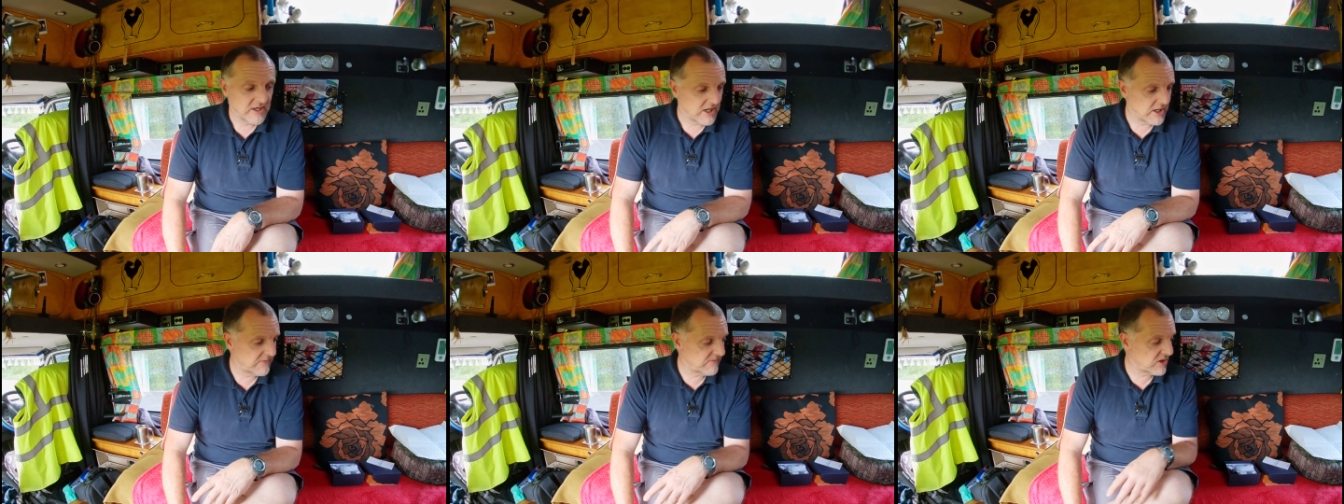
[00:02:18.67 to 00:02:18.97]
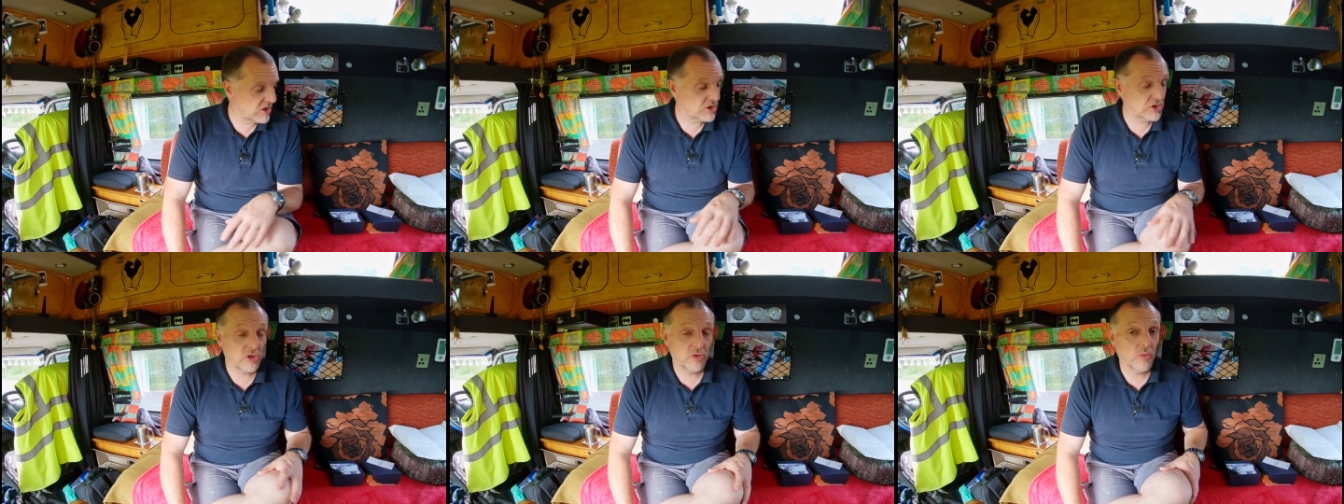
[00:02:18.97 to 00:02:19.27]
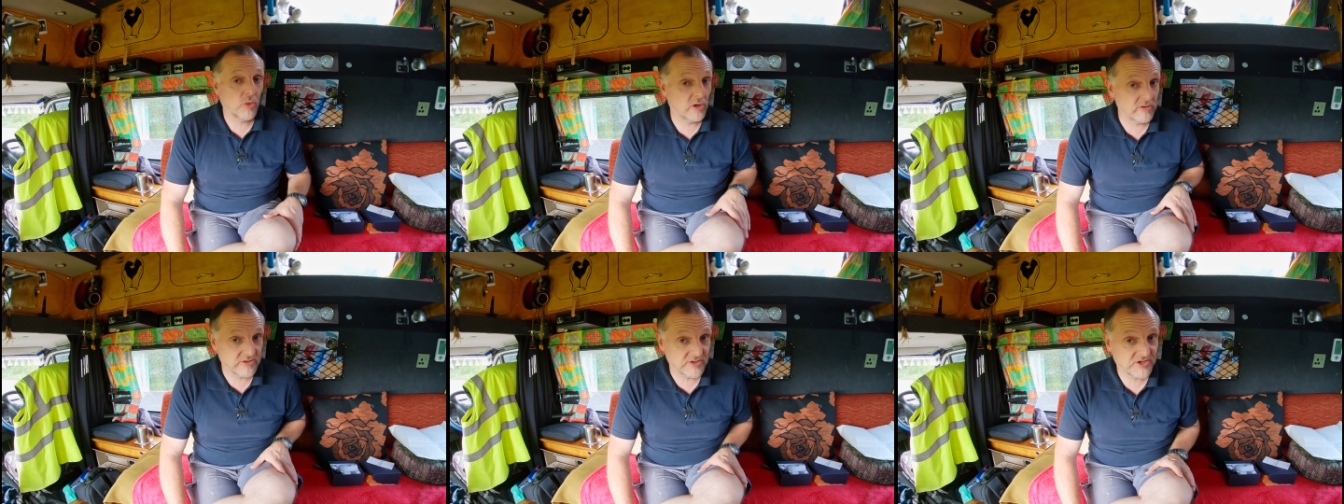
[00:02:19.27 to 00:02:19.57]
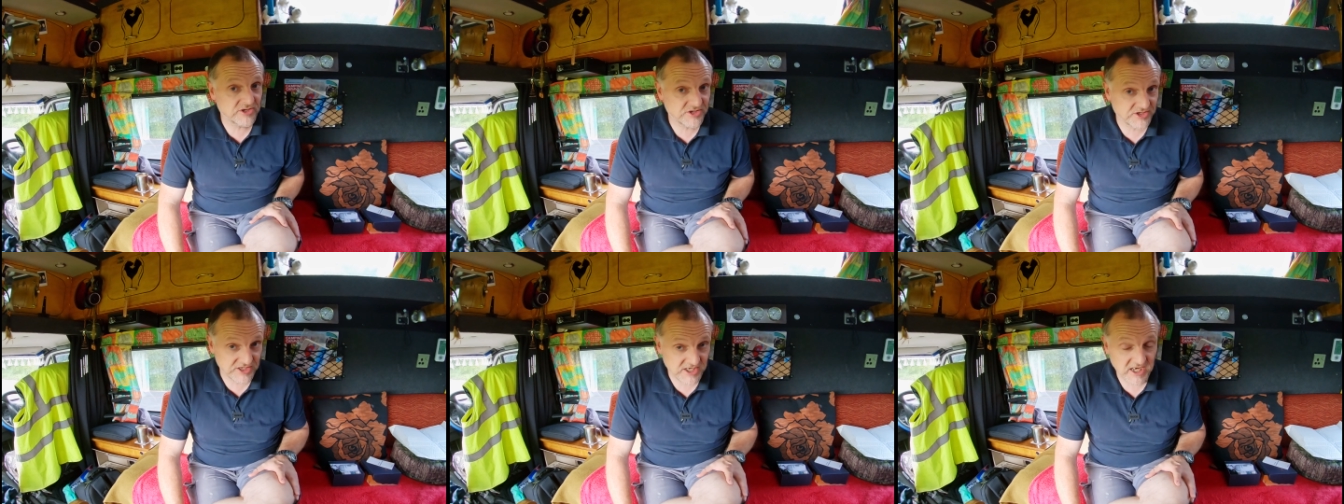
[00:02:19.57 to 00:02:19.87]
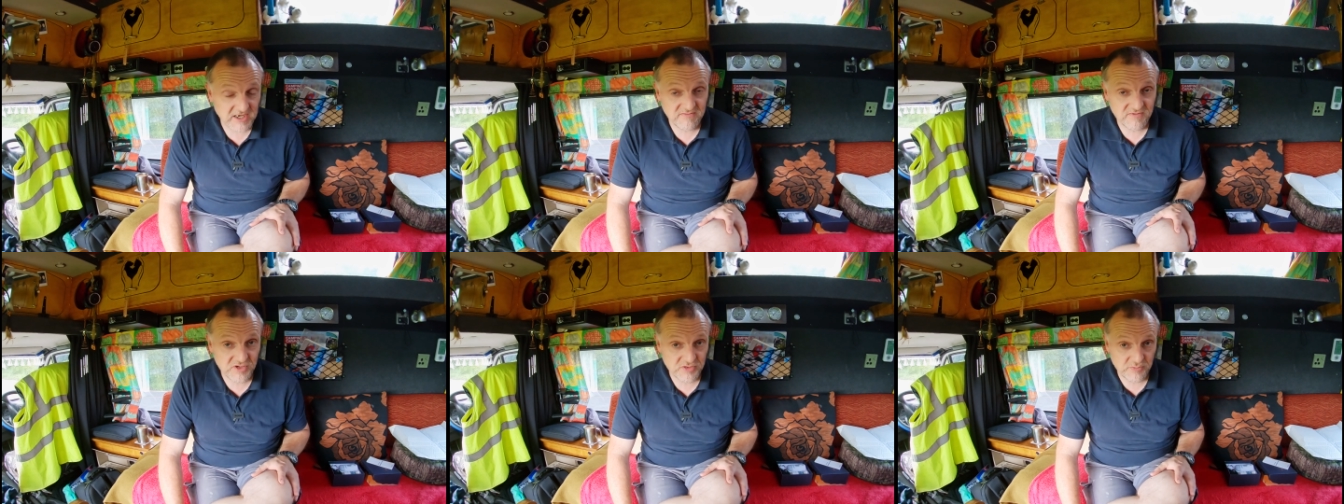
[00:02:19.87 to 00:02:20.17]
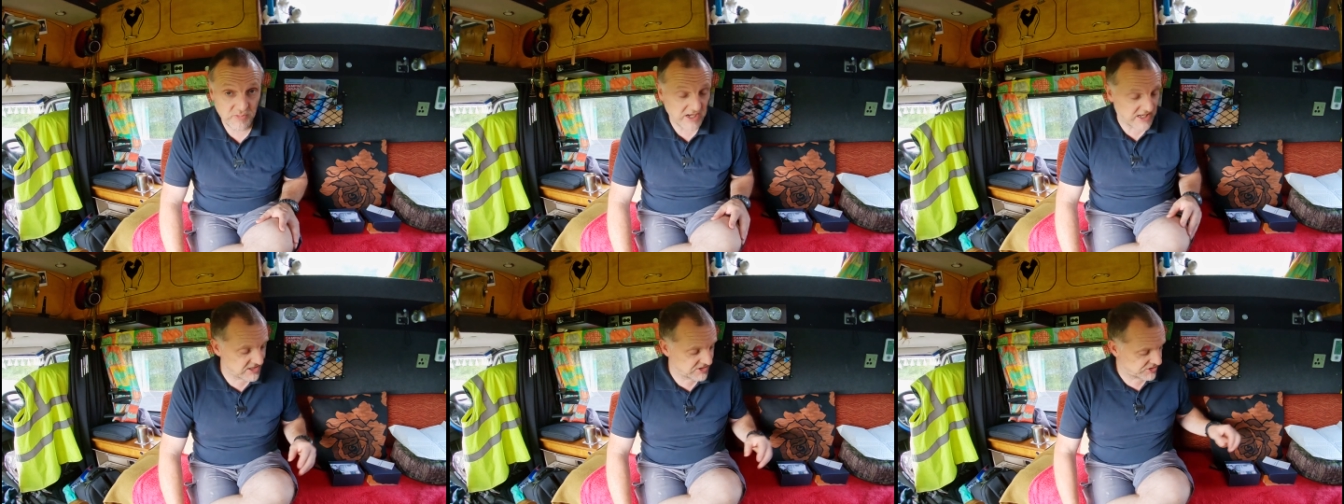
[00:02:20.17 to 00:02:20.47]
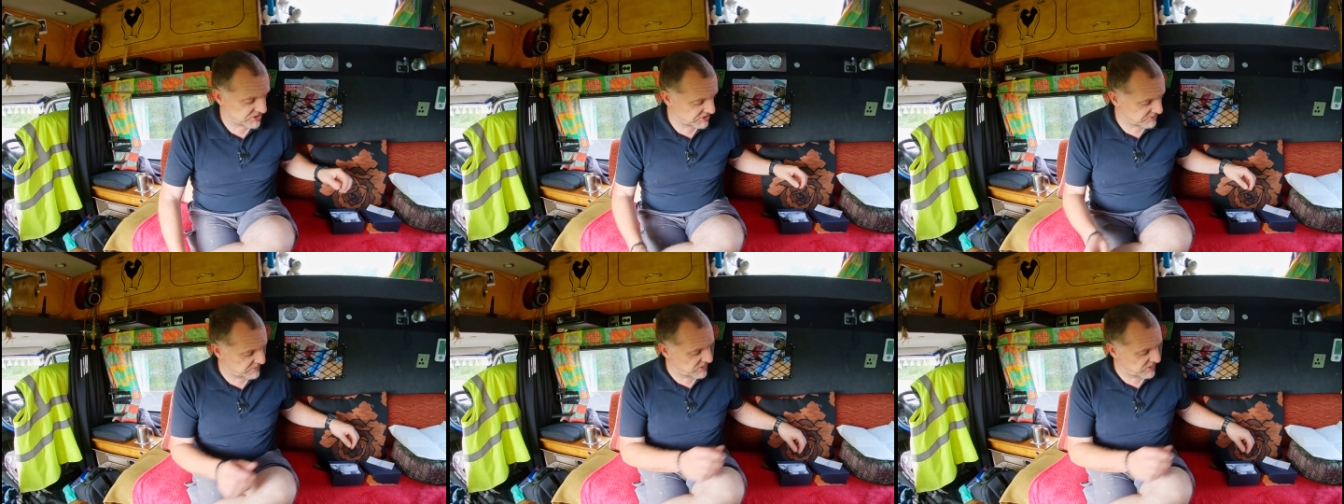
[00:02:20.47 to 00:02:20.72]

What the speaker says: and you want to save space as